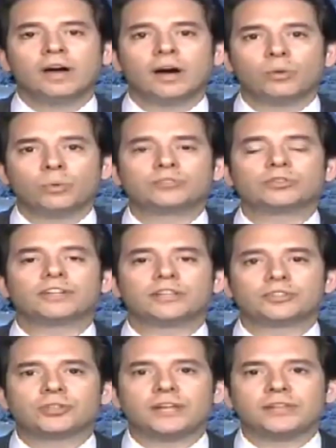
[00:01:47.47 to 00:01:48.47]
which really
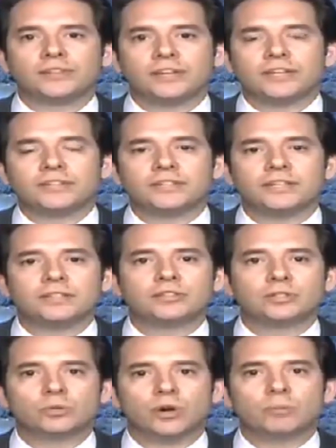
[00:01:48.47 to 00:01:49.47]
translates into
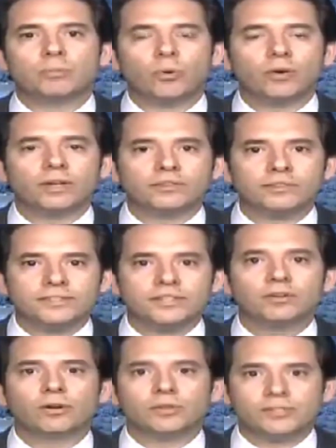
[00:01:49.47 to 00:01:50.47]
a
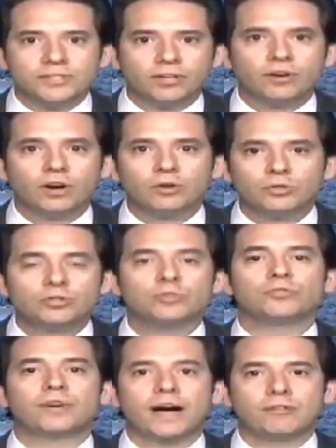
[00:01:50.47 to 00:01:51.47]

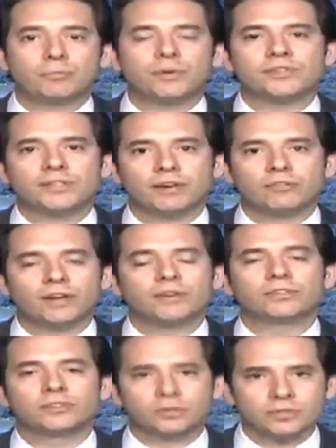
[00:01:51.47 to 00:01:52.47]
0.0025% risk.